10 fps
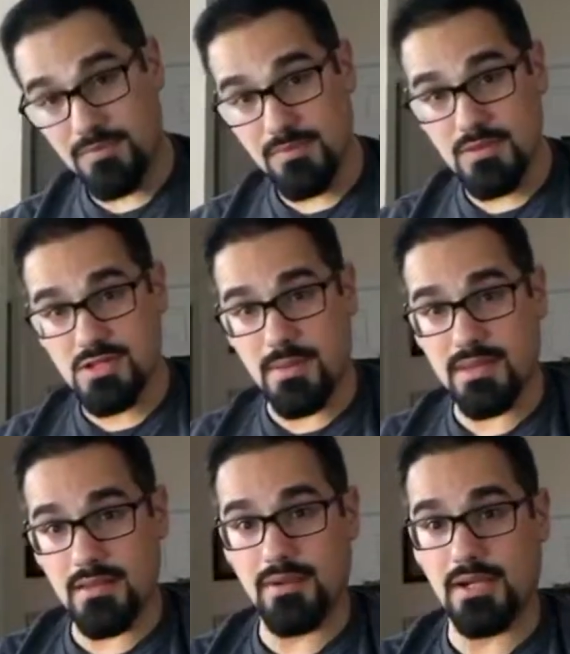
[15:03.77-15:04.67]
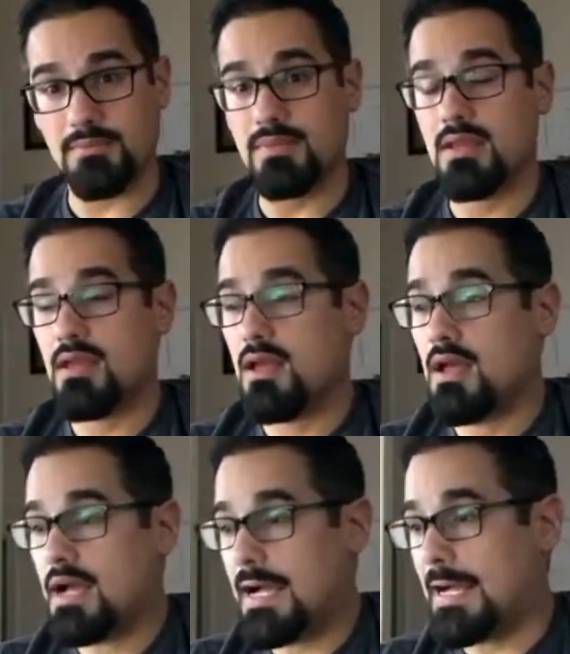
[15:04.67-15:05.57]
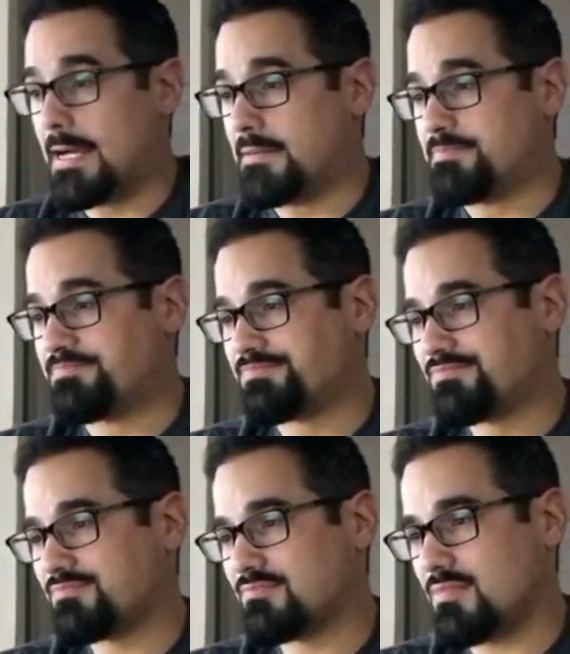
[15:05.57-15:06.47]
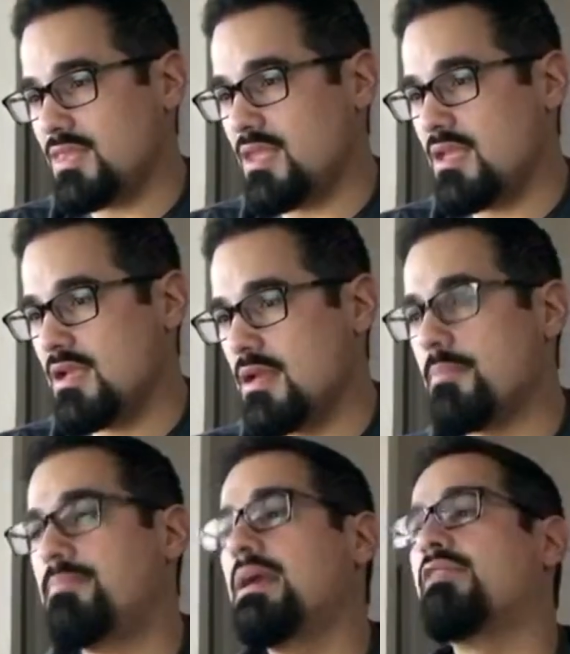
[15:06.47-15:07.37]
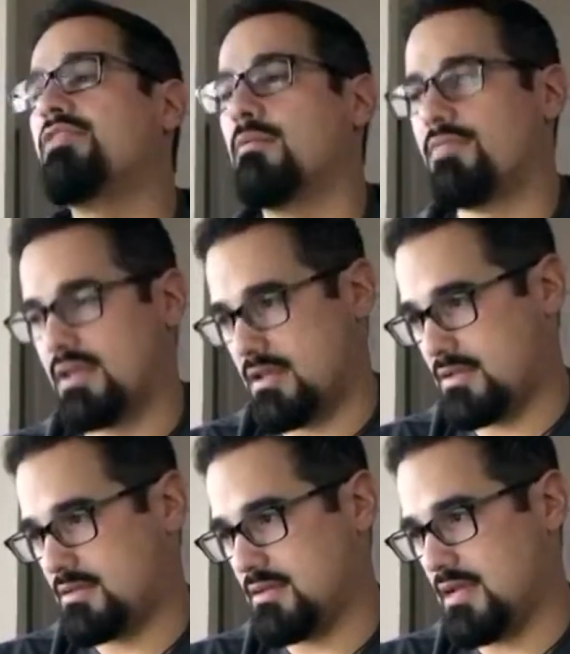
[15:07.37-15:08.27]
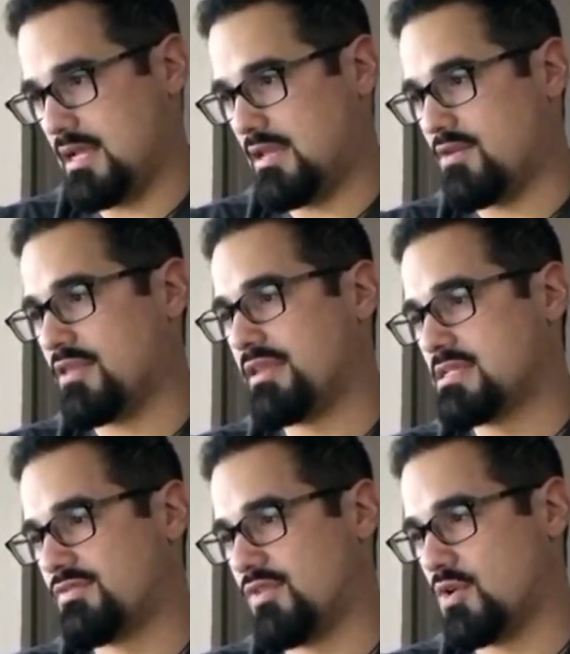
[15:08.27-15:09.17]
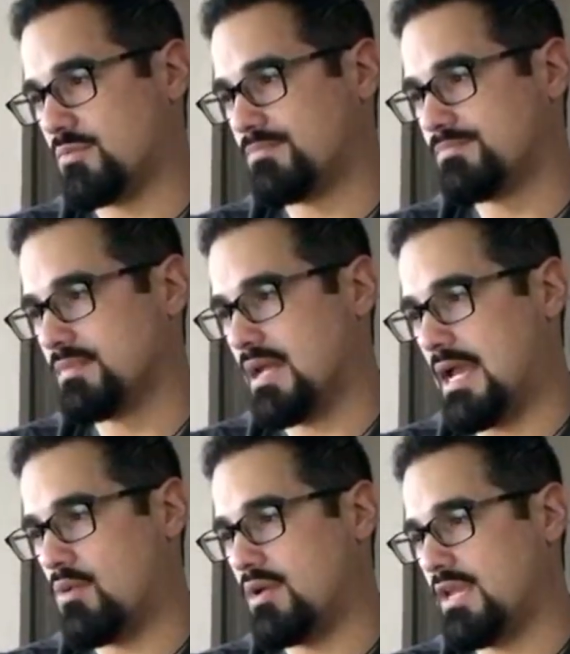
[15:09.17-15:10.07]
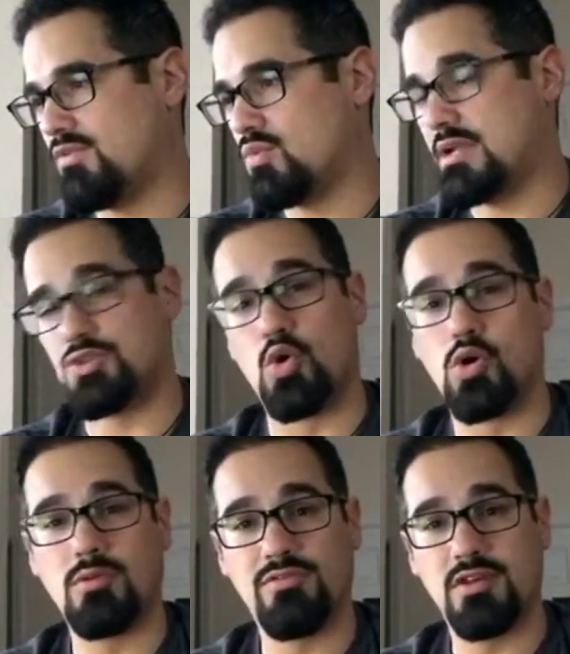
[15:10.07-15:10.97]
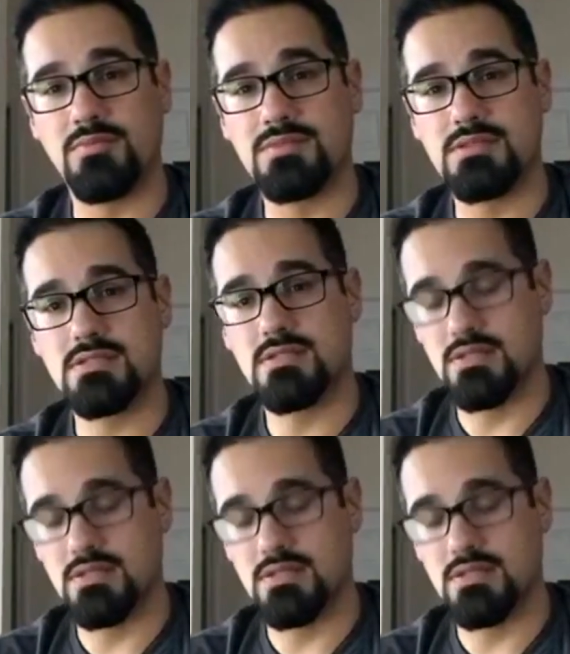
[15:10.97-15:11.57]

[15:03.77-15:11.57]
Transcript: sorry about that, Barry. I'm a big film fanatic. I love all things film. I will even watch horrible films